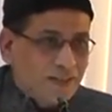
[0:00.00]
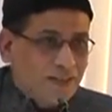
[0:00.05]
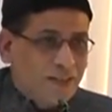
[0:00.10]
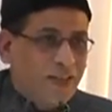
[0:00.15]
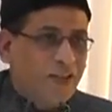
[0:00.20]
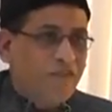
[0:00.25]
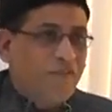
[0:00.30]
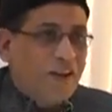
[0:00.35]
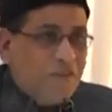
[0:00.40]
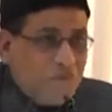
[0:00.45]

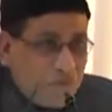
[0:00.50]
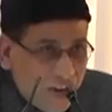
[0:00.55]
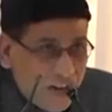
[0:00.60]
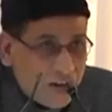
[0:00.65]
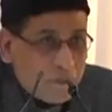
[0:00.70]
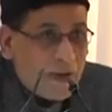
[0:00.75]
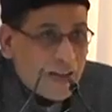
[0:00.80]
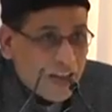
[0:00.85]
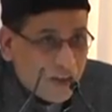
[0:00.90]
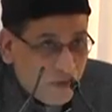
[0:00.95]
given
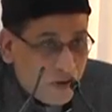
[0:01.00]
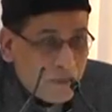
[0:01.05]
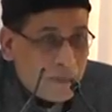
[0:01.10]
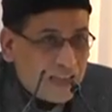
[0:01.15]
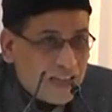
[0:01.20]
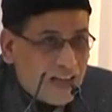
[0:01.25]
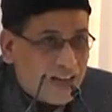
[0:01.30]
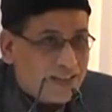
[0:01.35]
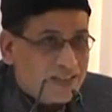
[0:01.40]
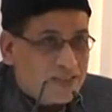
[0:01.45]
feed by our
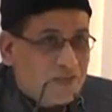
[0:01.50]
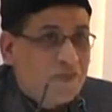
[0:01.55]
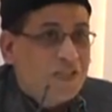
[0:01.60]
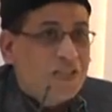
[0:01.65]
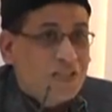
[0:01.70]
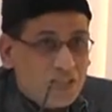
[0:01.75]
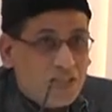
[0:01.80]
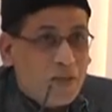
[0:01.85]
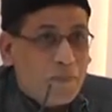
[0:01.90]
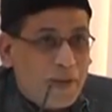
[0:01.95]
mothers,
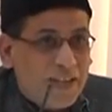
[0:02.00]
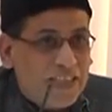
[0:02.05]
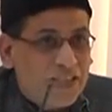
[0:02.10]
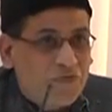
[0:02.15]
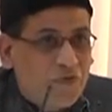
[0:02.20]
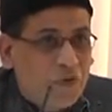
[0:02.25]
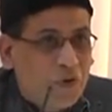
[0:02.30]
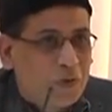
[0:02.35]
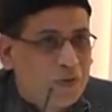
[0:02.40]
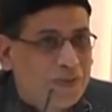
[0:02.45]
which is the
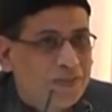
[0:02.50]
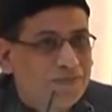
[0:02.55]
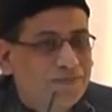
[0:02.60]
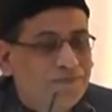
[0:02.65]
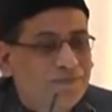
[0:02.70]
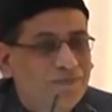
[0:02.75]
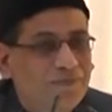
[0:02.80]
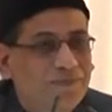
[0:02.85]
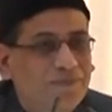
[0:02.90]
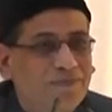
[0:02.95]
best food.
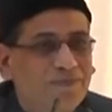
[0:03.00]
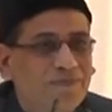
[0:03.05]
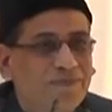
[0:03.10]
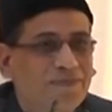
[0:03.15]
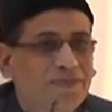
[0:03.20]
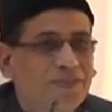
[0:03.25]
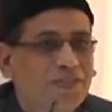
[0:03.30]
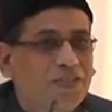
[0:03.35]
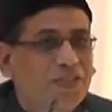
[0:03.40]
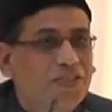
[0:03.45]

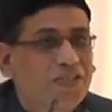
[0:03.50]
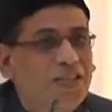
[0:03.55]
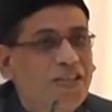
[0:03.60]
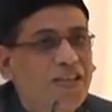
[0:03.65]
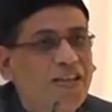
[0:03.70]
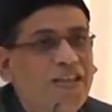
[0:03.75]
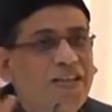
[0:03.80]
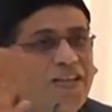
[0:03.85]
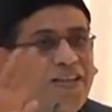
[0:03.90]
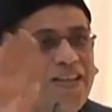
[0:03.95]

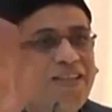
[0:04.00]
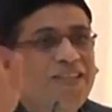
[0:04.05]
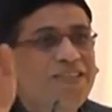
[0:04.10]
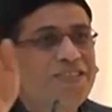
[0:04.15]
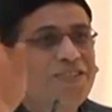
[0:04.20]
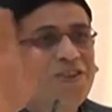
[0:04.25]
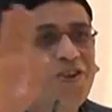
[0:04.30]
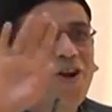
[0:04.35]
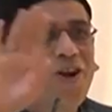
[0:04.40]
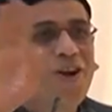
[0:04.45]
She
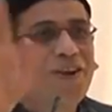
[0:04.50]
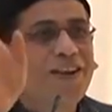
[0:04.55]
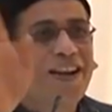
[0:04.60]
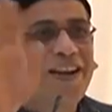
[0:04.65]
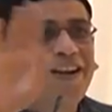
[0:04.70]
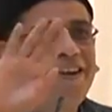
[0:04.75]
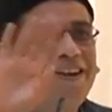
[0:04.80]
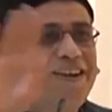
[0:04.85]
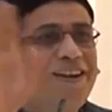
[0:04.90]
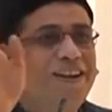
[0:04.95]
is
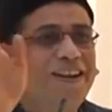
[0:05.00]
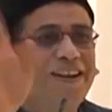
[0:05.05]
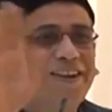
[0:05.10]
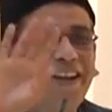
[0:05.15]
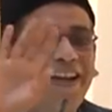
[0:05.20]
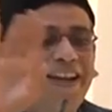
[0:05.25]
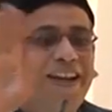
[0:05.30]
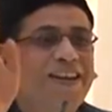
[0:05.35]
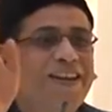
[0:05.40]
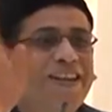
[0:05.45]
not
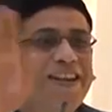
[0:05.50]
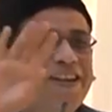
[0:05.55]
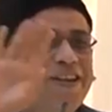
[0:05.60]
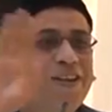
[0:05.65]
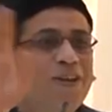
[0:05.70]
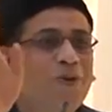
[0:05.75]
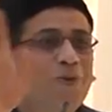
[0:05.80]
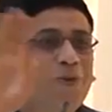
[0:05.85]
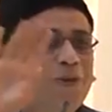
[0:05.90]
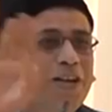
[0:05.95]
under any
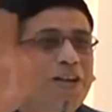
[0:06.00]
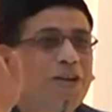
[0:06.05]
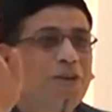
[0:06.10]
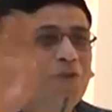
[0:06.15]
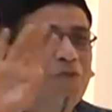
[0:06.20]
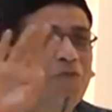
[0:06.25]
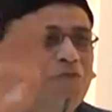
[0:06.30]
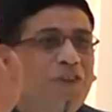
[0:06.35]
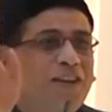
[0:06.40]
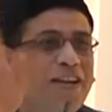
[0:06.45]
duty
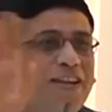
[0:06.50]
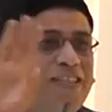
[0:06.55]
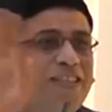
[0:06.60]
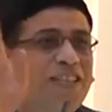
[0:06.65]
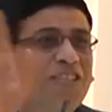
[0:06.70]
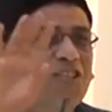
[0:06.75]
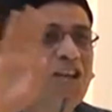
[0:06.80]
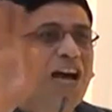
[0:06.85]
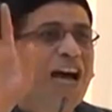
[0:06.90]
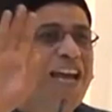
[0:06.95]
to feed
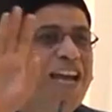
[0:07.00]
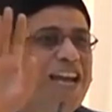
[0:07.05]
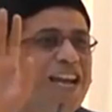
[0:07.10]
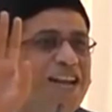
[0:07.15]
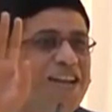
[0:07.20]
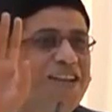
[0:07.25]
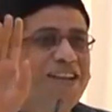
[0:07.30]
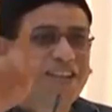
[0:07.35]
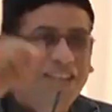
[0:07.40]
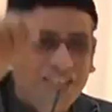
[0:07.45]
the
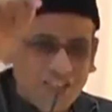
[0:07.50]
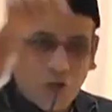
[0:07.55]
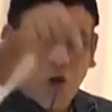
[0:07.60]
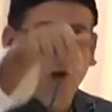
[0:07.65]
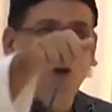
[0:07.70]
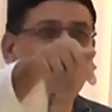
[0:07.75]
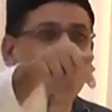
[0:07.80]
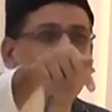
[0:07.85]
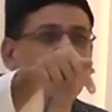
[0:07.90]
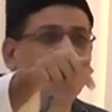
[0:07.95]
child. It is
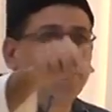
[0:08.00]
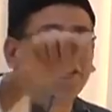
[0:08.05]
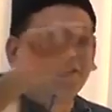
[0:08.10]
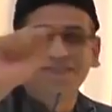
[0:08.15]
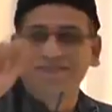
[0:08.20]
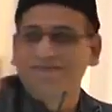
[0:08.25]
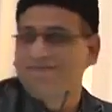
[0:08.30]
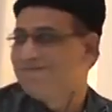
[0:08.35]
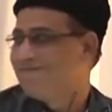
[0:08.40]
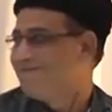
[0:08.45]
your duty.
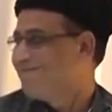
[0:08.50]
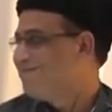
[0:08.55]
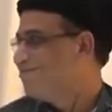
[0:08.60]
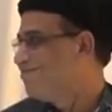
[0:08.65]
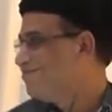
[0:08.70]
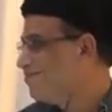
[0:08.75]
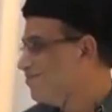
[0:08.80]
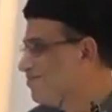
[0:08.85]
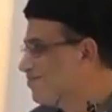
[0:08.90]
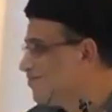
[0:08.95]

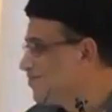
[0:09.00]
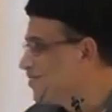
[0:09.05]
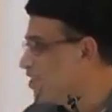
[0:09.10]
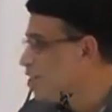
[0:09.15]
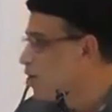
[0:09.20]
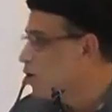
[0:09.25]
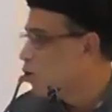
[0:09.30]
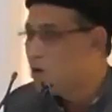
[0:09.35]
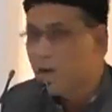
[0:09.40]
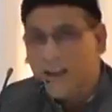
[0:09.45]

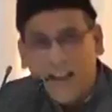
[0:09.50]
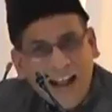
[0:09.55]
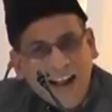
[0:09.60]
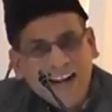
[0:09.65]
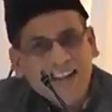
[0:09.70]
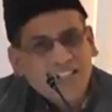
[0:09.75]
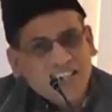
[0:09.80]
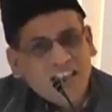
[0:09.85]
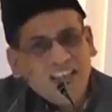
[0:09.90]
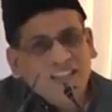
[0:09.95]

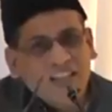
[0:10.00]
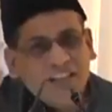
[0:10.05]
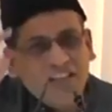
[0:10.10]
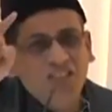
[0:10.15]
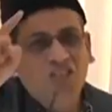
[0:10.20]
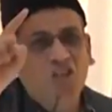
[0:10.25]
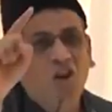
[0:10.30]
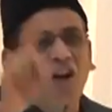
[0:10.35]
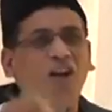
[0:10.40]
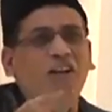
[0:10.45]
Quran says it
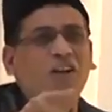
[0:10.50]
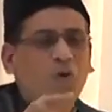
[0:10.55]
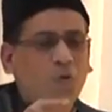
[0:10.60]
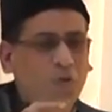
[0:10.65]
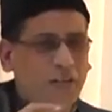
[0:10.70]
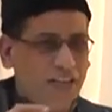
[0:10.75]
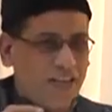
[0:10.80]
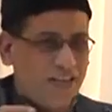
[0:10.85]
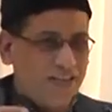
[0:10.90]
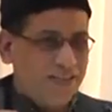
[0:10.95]
is your
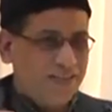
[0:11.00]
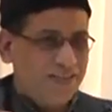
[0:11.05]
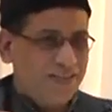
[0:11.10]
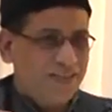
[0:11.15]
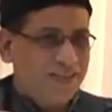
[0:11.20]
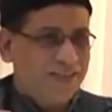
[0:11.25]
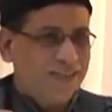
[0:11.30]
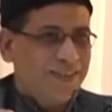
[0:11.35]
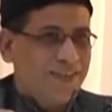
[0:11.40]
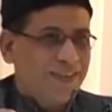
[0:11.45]
duty.
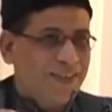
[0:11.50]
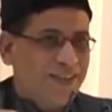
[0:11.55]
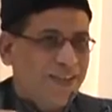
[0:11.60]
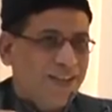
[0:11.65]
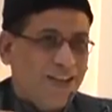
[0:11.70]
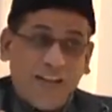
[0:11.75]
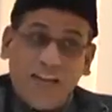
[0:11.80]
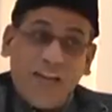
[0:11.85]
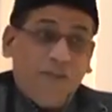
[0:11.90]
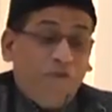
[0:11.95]

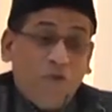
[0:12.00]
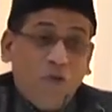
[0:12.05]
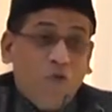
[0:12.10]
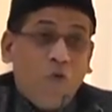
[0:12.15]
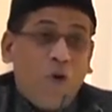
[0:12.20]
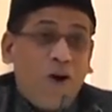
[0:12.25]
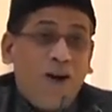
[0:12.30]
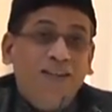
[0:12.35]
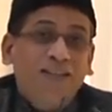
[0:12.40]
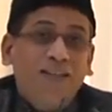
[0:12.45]
If you
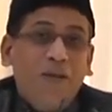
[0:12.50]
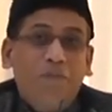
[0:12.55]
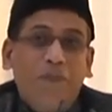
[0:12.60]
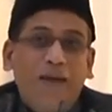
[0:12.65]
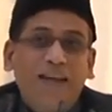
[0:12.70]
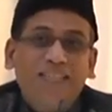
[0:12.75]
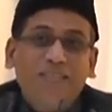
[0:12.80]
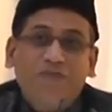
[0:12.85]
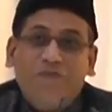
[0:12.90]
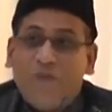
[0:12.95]
want the
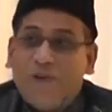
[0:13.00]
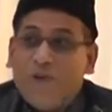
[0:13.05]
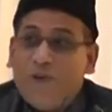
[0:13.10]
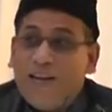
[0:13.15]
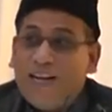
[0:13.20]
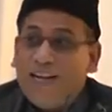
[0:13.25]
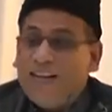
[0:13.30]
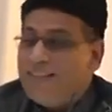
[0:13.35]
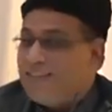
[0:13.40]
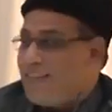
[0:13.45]
best
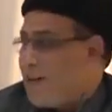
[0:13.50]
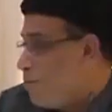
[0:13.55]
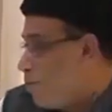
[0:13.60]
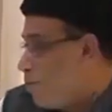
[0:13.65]
feed, the